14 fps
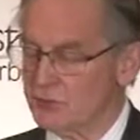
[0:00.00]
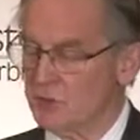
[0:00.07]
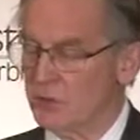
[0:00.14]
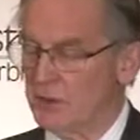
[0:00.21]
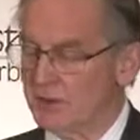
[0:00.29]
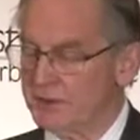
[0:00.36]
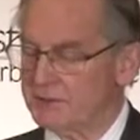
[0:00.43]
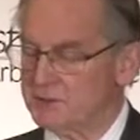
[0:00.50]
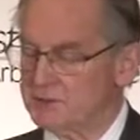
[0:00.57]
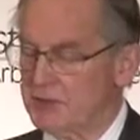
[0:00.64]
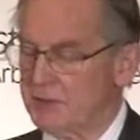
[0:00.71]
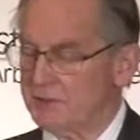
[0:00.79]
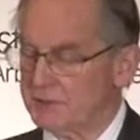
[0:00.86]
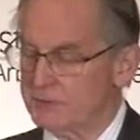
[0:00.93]
to what
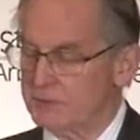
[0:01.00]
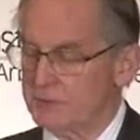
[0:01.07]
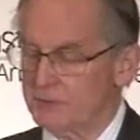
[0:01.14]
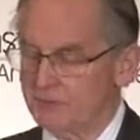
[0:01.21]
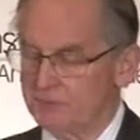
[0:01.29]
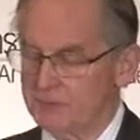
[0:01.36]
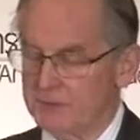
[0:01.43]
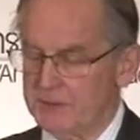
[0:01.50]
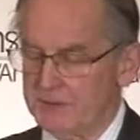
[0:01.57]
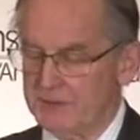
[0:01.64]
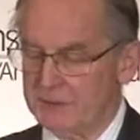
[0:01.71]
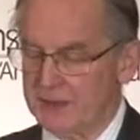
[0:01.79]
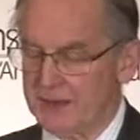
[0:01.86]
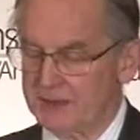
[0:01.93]
extent it
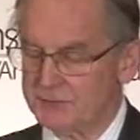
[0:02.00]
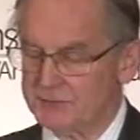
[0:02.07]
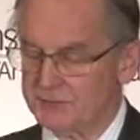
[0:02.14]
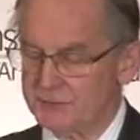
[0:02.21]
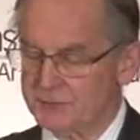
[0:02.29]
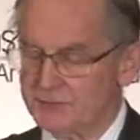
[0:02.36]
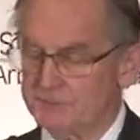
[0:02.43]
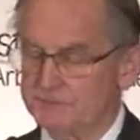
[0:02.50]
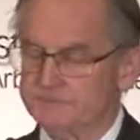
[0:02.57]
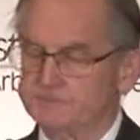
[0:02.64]
attaches.